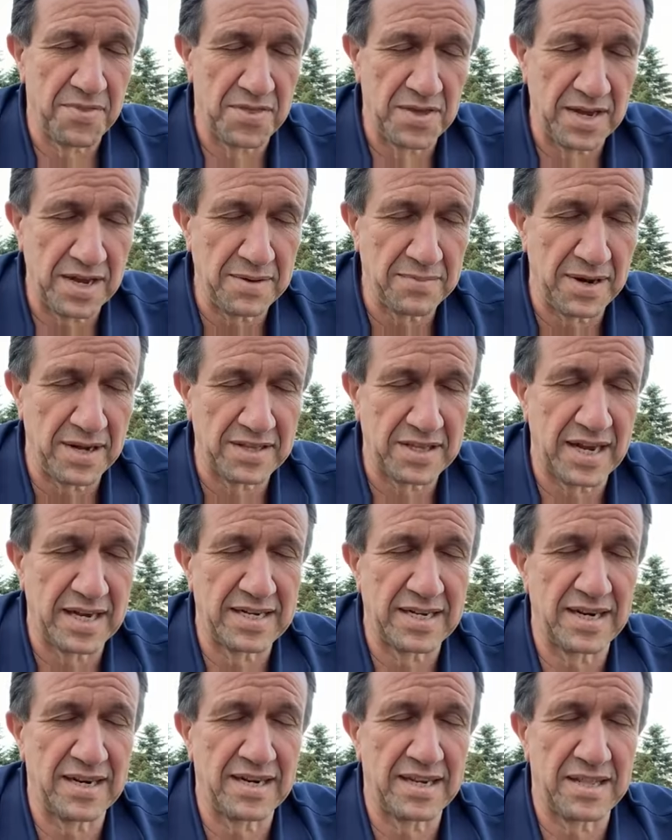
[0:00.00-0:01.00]
think about the
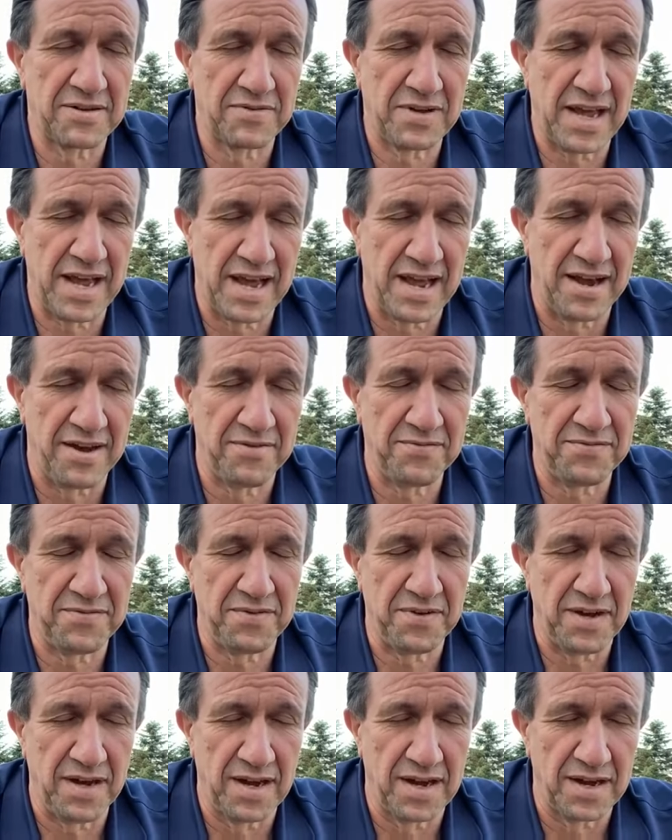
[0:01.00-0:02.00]
identity that we
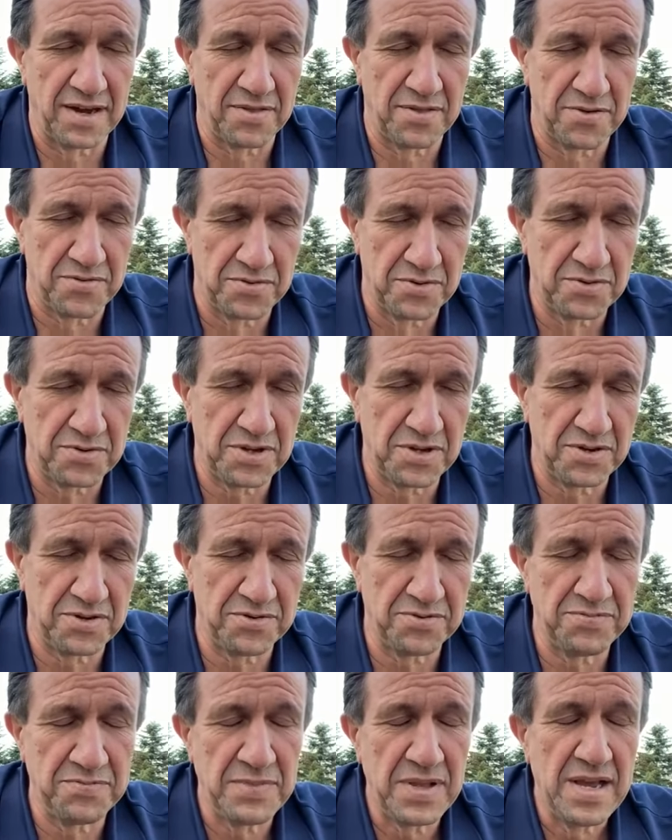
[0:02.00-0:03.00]
have through
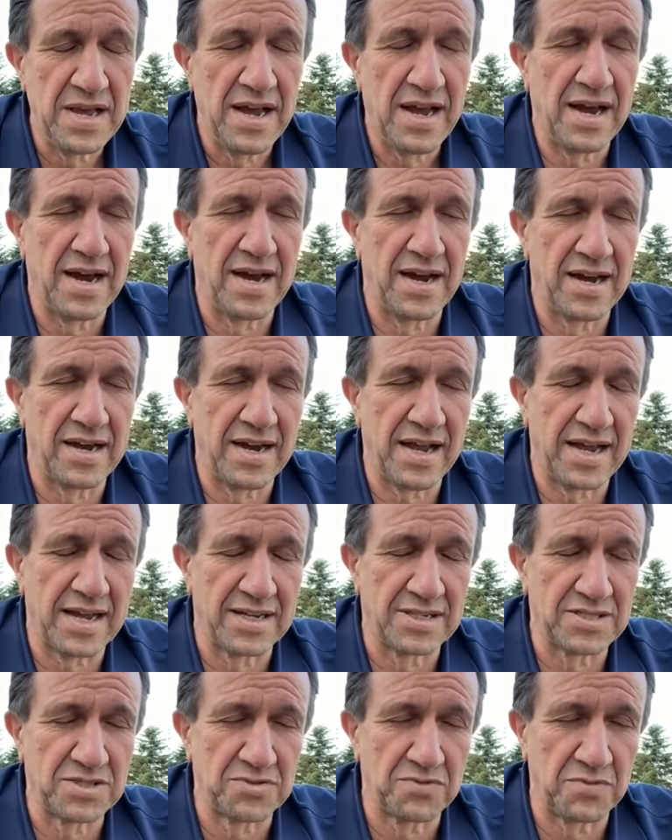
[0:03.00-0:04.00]
you
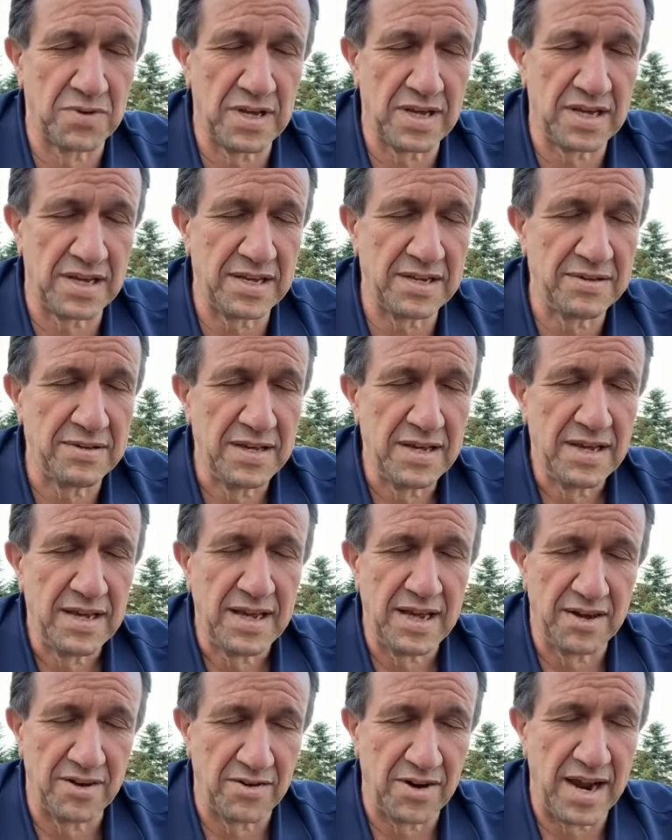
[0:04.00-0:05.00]
as we
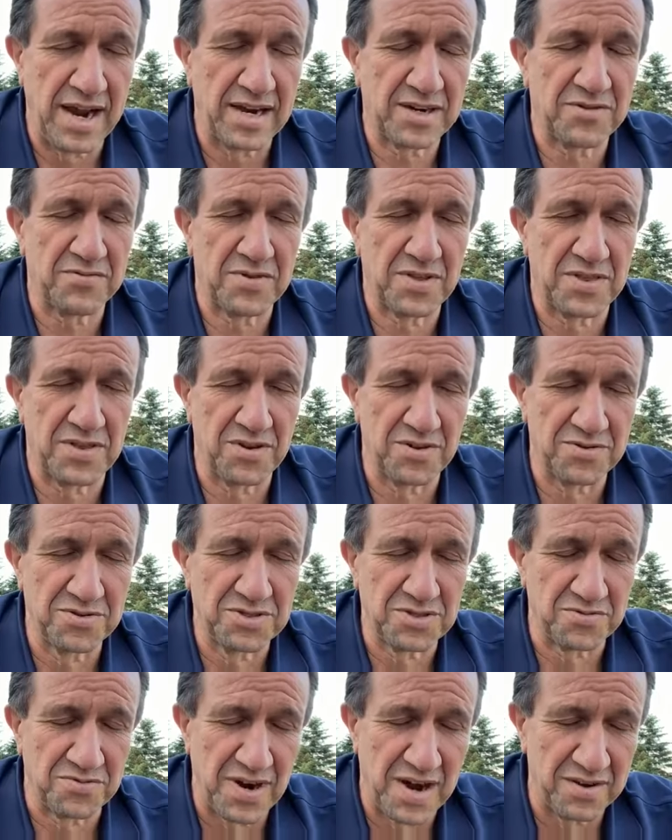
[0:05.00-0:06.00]
interact with
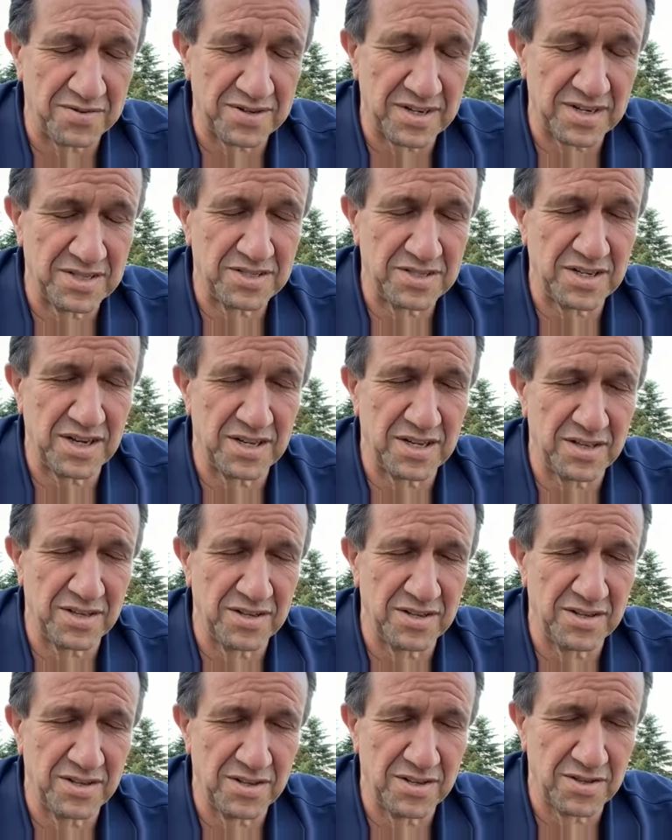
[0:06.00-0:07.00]
those around us
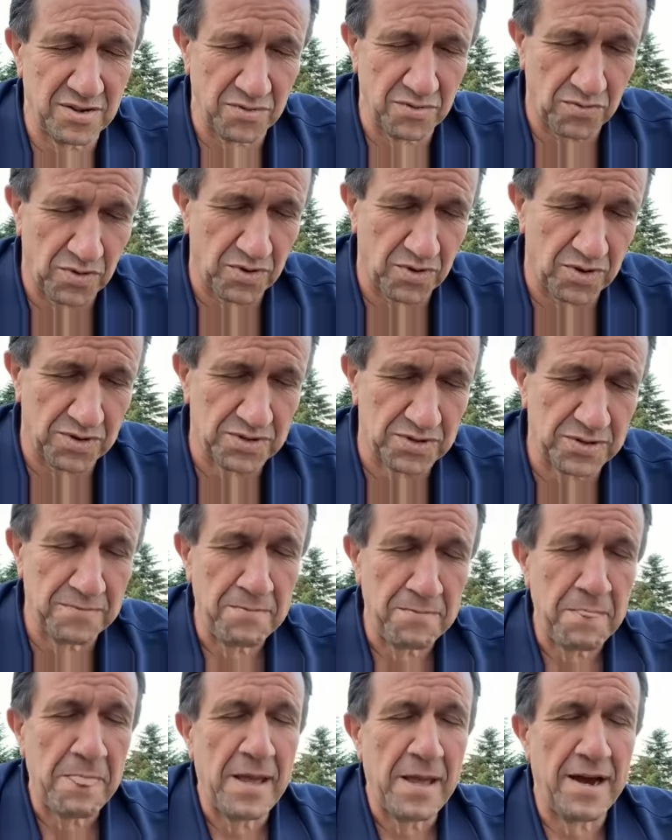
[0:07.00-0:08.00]
in the world.
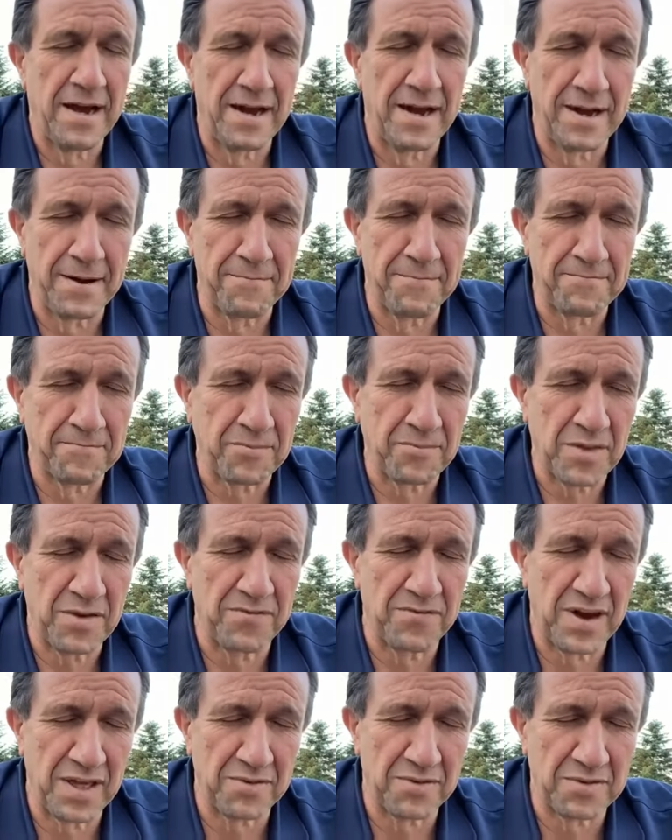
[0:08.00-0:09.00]

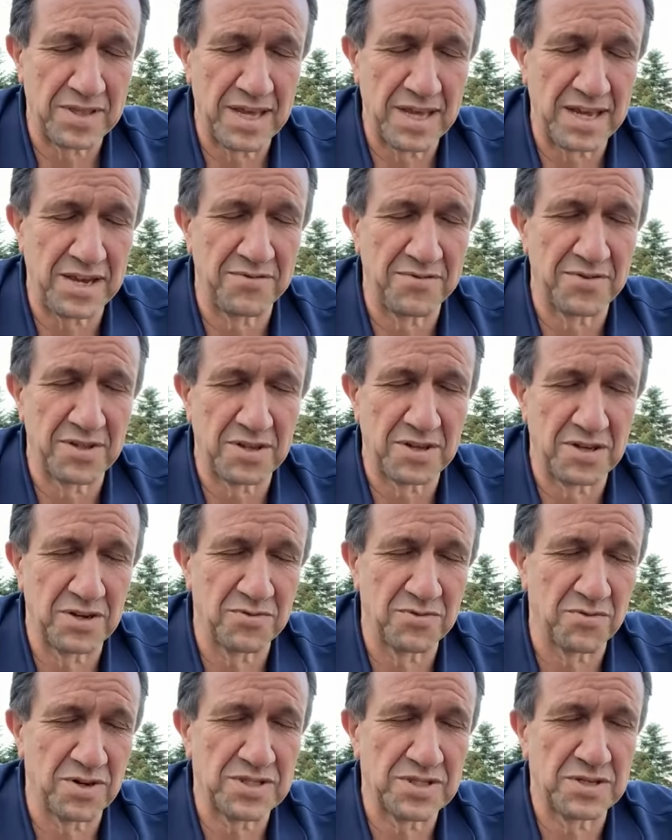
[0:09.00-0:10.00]
Father, we thank you for the
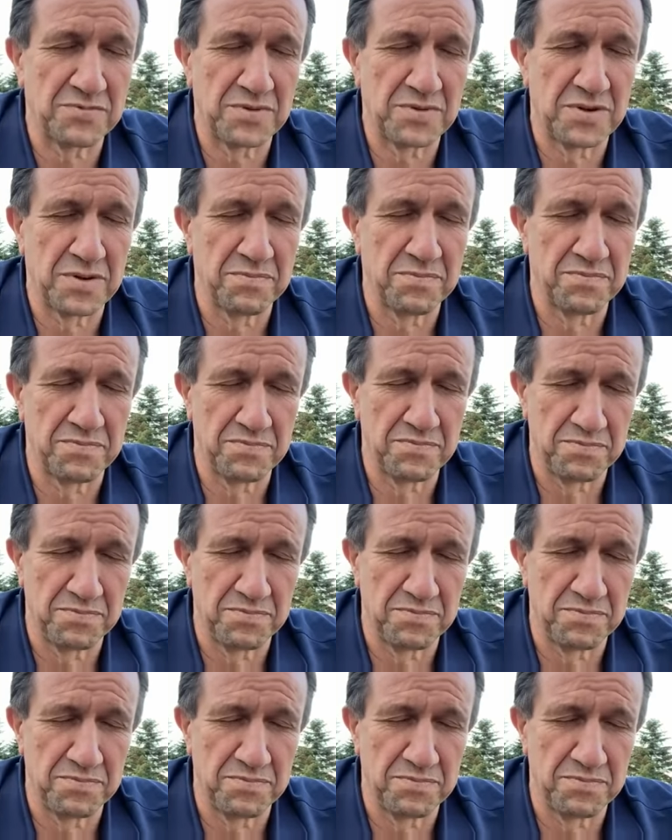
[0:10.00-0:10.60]
good works that we are